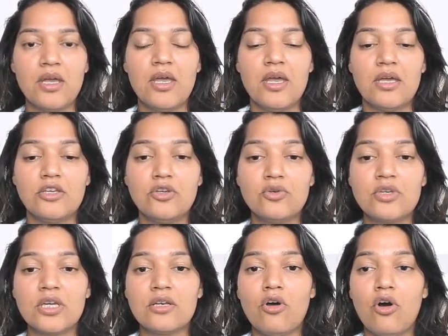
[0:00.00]
you
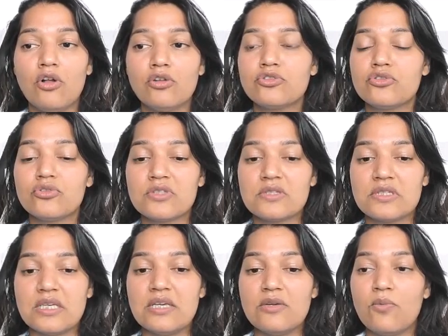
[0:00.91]
can also
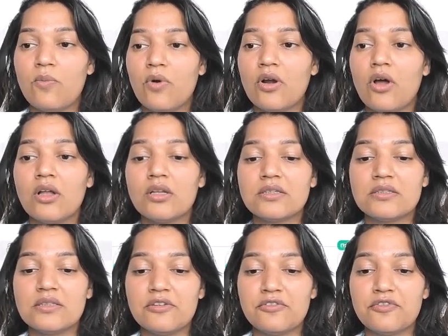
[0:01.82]
see what all
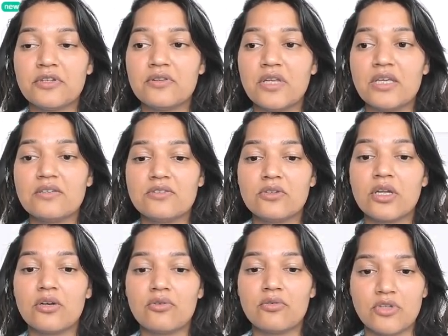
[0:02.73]
different things you
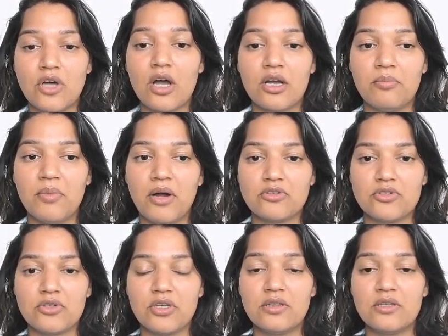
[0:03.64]
can talk about.
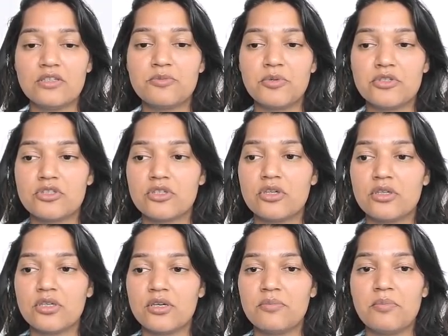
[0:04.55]
So in this
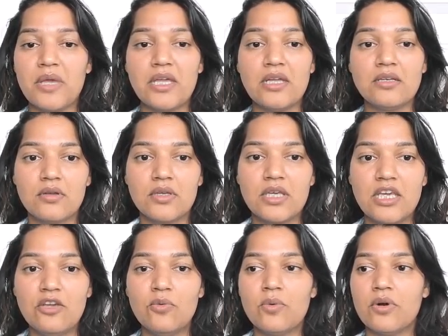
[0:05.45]
particular main
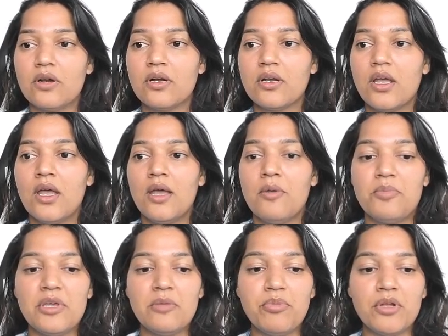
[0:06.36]
keyword,
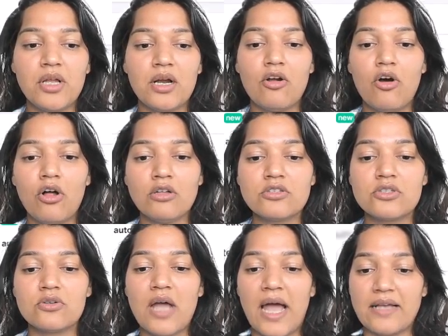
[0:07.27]
people are
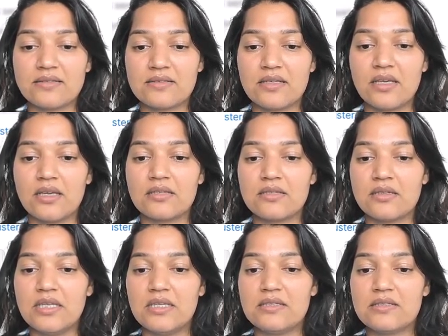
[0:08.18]
also asking
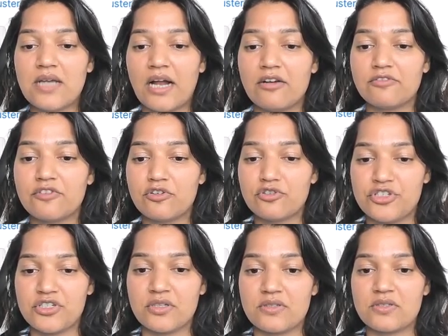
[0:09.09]
these kind of
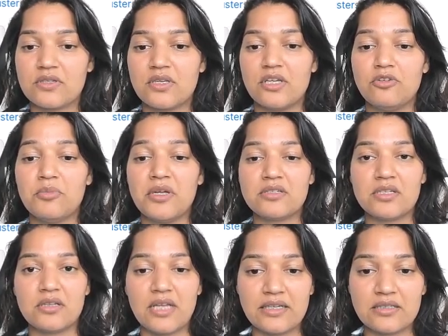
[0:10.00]
questions. Can you meditate
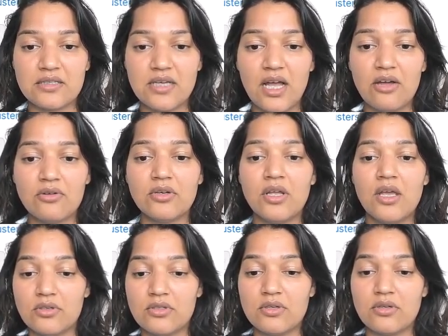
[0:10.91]
lying down?
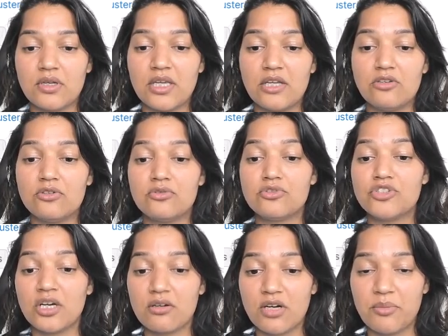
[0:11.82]
Can you do
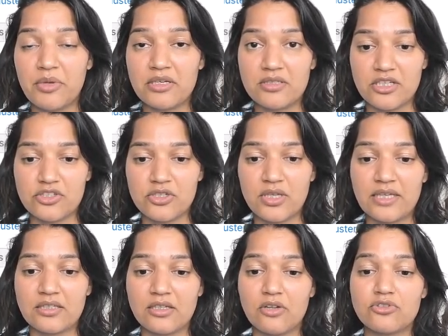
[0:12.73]
chakra meditation
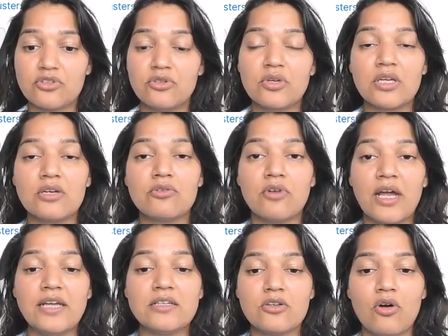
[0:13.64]
lying down? So you can
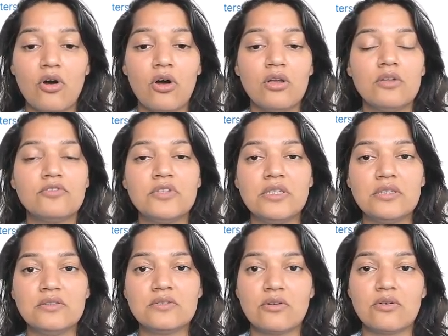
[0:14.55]
write all of
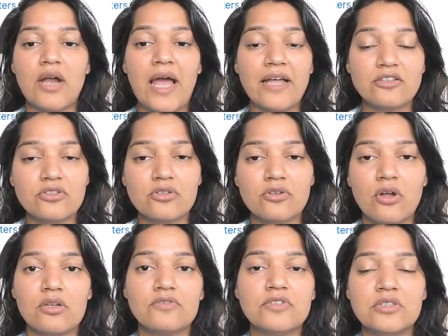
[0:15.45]
these or answer
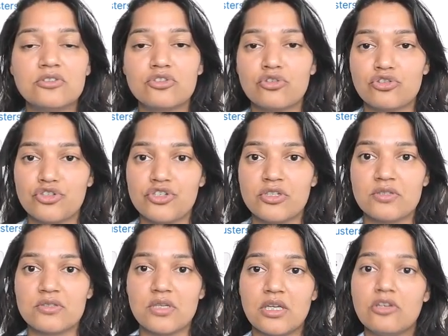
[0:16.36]
all of these
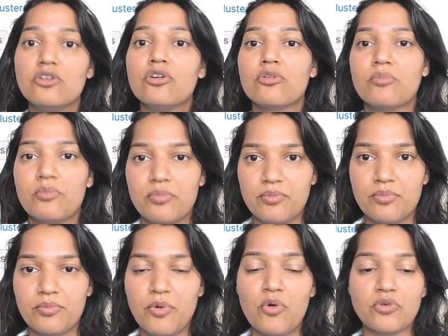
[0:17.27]
questions in your
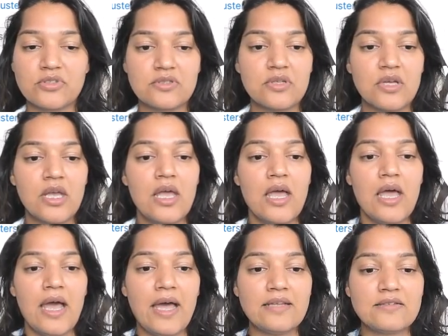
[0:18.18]
post.
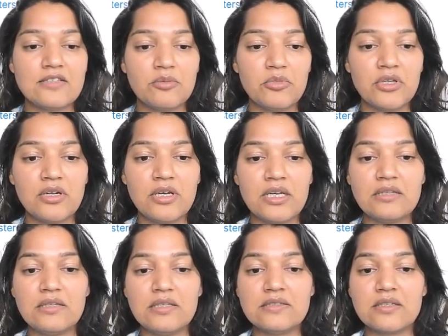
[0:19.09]
And similarly,
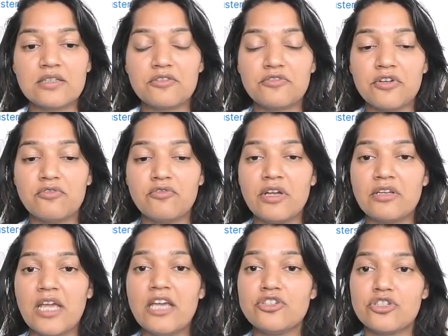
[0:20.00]
these are different
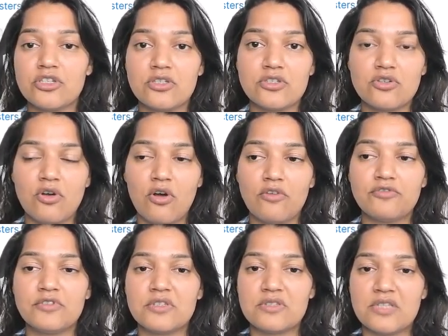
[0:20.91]
variations
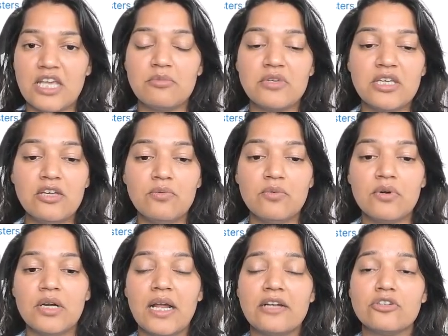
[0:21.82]
of the same
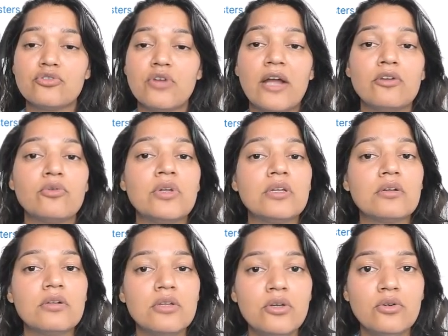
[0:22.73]
keyword, and try to
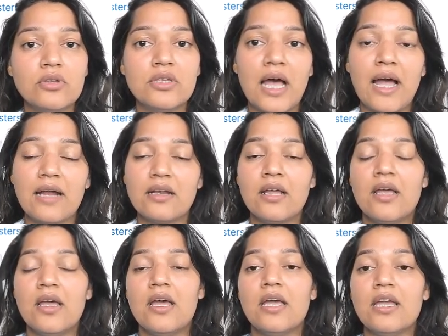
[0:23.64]
include that
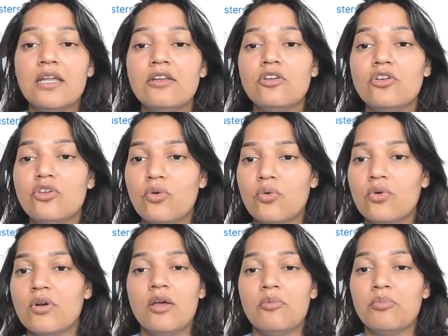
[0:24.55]
in
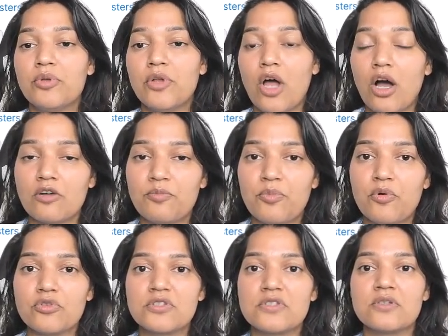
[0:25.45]
your blog
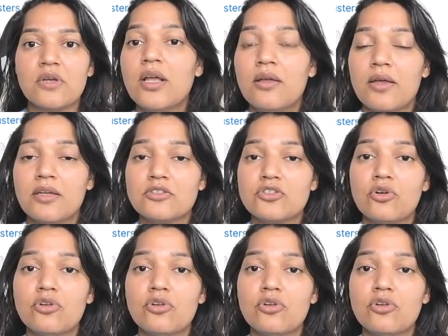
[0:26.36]
post. It's going to